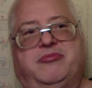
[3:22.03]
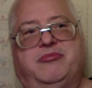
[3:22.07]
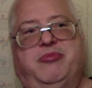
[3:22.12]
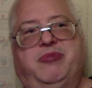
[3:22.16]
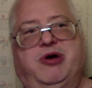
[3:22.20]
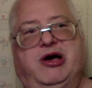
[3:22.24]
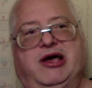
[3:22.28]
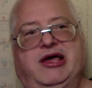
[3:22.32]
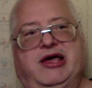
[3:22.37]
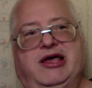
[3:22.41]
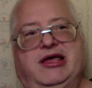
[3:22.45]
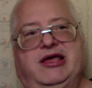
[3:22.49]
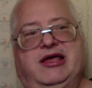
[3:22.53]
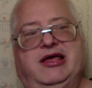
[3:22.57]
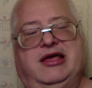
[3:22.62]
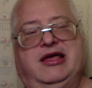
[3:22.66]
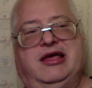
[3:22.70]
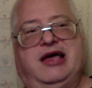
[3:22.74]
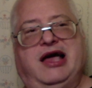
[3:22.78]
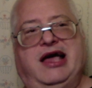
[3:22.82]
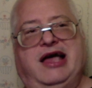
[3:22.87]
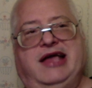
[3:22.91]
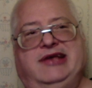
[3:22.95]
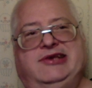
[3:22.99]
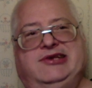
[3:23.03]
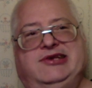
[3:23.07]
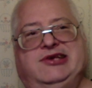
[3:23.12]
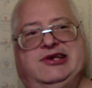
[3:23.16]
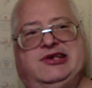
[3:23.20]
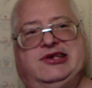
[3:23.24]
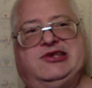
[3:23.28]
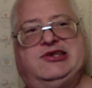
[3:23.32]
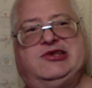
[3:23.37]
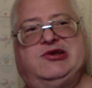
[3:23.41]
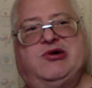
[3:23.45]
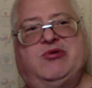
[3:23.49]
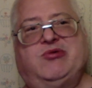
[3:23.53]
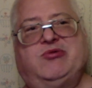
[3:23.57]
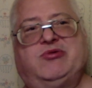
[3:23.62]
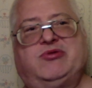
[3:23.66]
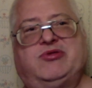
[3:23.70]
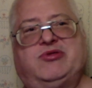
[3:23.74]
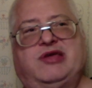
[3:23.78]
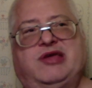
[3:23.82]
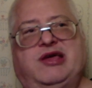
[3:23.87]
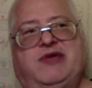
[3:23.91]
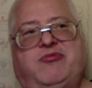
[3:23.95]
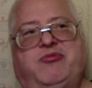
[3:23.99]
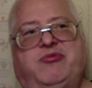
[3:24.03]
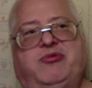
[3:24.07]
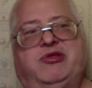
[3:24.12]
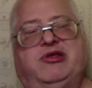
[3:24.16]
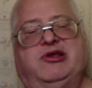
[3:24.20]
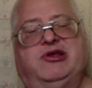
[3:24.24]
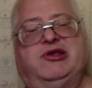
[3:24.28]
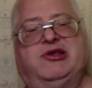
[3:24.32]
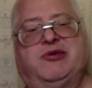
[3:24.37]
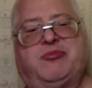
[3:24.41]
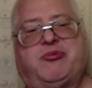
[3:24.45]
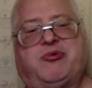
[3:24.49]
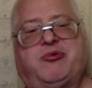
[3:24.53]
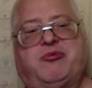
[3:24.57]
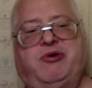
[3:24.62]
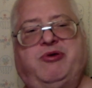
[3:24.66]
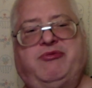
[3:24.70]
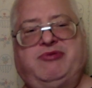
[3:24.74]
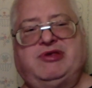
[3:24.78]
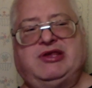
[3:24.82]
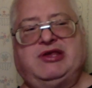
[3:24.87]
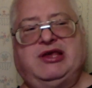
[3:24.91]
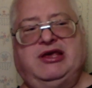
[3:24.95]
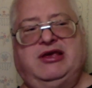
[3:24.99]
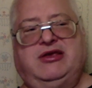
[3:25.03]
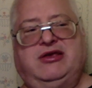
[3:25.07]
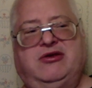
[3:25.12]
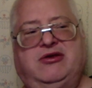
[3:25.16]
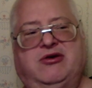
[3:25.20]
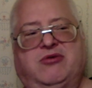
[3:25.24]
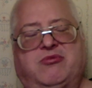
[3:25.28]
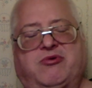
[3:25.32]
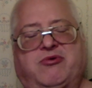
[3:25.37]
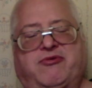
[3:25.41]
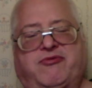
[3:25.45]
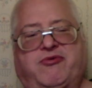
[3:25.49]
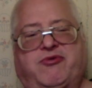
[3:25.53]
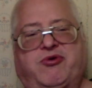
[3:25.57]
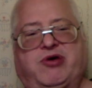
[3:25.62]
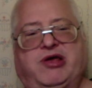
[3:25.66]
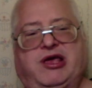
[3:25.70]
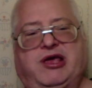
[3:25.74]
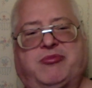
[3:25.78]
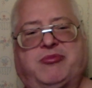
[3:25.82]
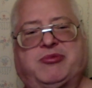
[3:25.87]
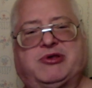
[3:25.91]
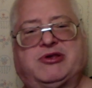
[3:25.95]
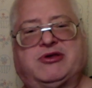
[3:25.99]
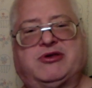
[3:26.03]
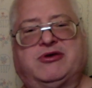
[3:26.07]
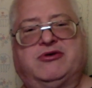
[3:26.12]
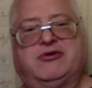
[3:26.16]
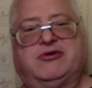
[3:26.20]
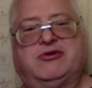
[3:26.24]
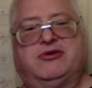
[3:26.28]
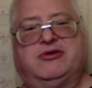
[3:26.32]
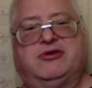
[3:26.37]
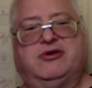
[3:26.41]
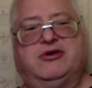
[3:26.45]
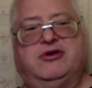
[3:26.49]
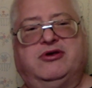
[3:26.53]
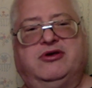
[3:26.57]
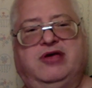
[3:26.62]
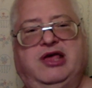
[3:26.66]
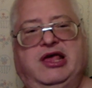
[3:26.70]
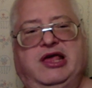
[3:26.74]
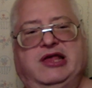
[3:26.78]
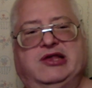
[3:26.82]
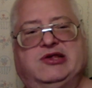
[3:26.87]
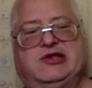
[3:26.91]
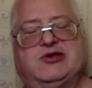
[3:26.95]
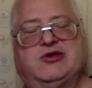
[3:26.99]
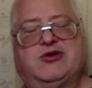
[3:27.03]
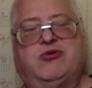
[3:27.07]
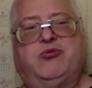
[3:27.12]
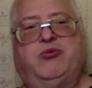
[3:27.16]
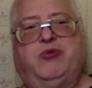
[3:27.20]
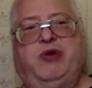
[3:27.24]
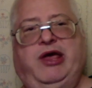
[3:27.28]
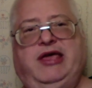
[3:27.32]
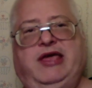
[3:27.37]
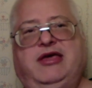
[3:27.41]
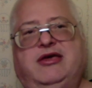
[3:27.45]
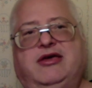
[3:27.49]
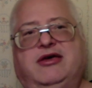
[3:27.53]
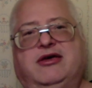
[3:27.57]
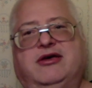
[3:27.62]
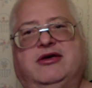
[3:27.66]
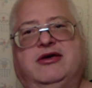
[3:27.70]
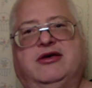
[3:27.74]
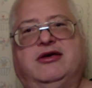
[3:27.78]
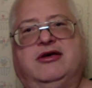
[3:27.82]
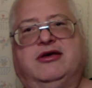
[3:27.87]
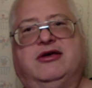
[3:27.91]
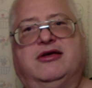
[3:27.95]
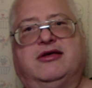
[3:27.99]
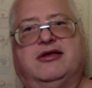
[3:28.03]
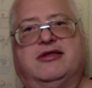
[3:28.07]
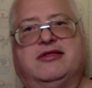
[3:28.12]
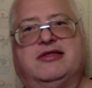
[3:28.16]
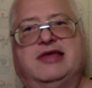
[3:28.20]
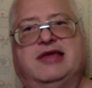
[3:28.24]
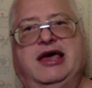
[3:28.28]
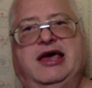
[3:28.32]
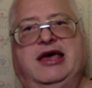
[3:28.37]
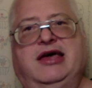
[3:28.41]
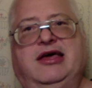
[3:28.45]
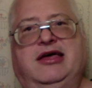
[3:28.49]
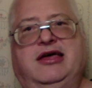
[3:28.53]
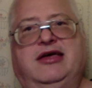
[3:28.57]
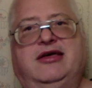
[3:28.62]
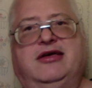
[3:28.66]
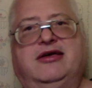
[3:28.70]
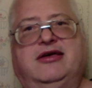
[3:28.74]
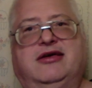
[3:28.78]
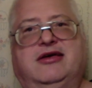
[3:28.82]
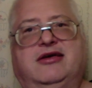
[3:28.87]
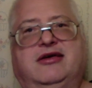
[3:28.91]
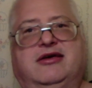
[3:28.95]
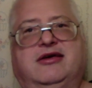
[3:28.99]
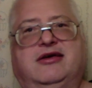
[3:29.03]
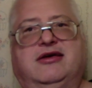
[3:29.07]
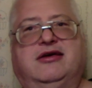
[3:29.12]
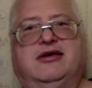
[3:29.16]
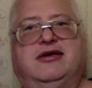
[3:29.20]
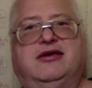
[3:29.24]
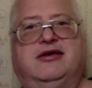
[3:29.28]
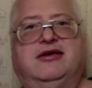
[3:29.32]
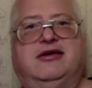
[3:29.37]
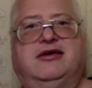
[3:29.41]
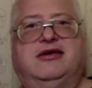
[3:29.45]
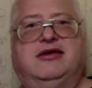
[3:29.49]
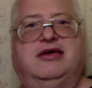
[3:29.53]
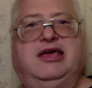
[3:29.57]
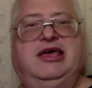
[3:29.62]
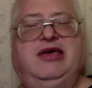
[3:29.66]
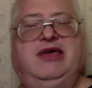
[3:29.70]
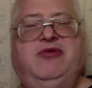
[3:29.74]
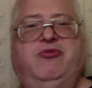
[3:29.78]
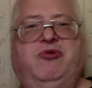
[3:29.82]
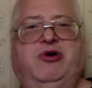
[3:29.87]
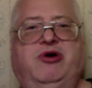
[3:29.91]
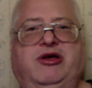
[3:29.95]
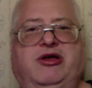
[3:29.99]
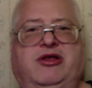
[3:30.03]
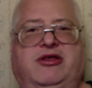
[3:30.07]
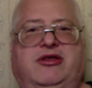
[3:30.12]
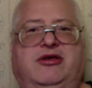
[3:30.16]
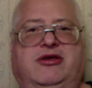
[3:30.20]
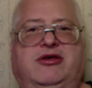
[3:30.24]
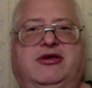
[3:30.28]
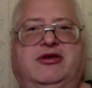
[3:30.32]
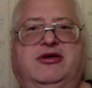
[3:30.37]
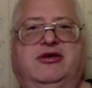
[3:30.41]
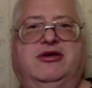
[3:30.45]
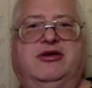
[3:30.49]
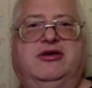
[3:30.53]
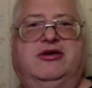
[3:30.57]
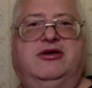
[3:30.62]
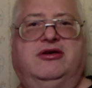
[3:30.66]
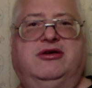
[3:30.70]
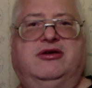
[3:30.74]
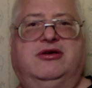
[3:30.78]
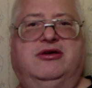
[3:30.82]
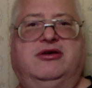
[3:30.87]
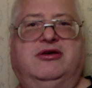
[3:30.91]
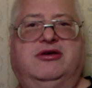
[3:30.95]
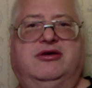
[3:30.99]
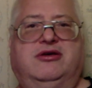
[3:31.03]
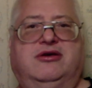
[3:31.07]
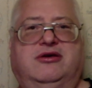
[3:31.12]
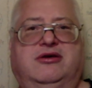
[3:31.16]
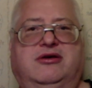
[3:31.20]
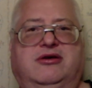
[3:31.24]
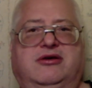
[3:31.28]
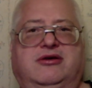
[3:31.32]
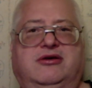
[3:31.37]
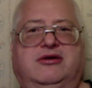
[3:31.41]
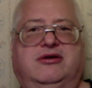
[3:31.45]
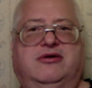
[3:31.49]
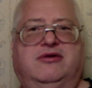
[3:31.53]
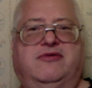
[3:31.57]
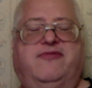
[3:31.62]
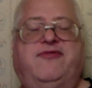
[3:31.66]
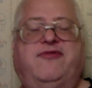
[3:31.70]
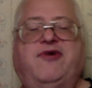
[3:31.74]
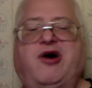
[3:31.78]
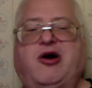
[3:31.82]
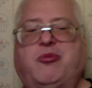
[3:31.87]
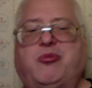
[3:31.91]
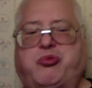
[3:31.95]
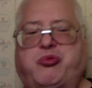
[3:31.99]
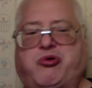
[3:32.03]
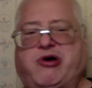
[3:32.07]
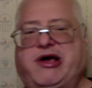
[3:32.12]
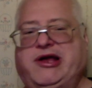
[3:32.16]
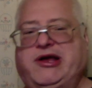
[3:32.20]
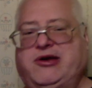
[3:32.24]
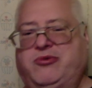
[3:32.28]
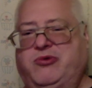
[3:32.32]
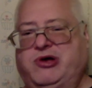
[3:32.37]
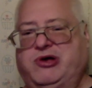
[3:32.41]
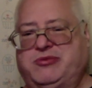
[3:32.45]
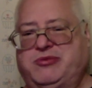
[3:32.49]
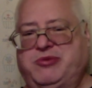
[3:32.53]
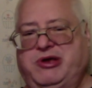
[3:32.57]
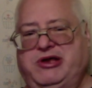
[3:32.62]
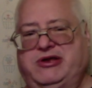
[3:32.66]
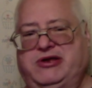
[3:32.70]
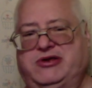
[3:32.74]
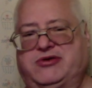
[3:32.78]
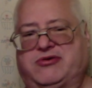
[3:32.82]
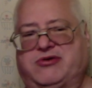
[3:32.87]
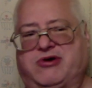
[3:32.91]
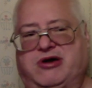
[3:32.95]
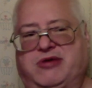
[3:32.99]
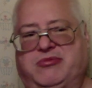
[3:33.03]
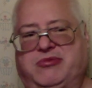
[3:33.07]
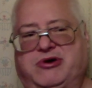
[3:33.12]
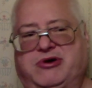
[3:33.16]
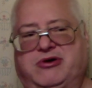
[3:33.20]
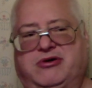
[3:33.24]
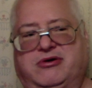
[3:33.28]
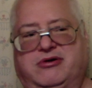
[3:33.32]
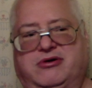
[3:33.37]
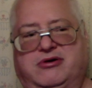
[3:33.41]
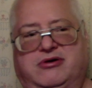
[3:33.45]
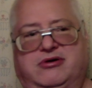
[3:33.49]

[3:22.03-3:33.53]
But I just don't think the Dipper we've seen over 40 episodes is so weak that he would fall prey to what's being described here.